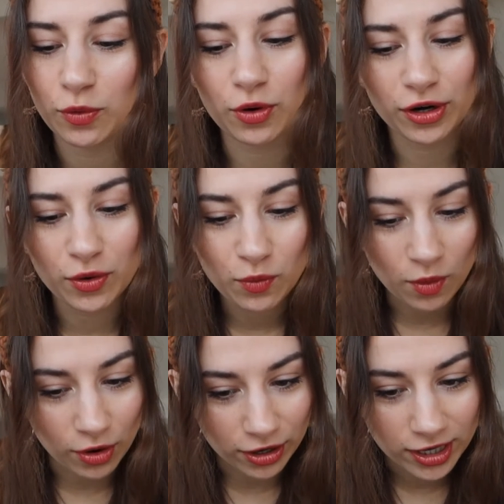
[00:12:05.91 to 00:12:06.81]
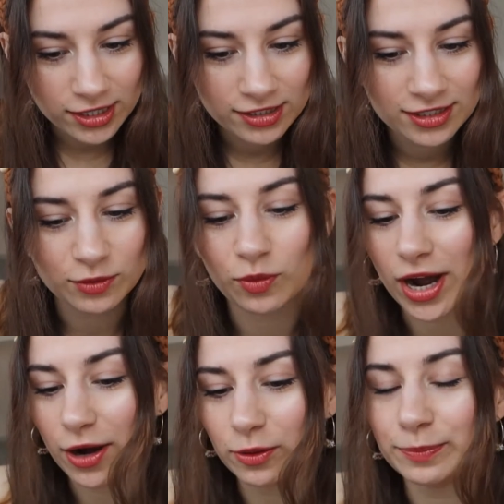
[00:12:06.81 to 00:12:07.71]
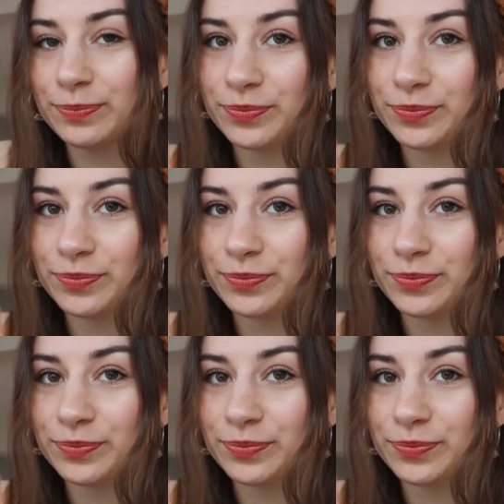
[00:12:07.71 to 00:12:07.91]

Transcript: or awards. Wow.